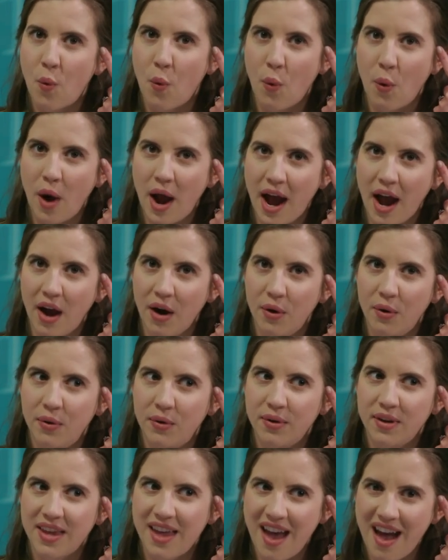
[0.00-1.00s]
Wow,
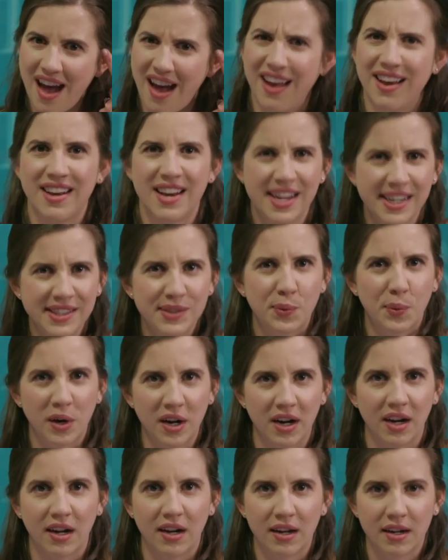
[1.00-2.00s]
yeah, nice
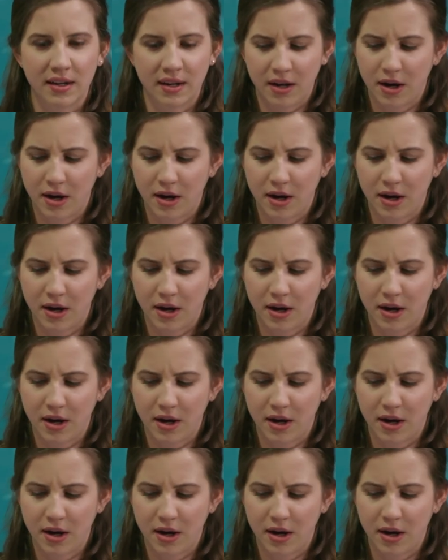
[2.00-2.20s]
work.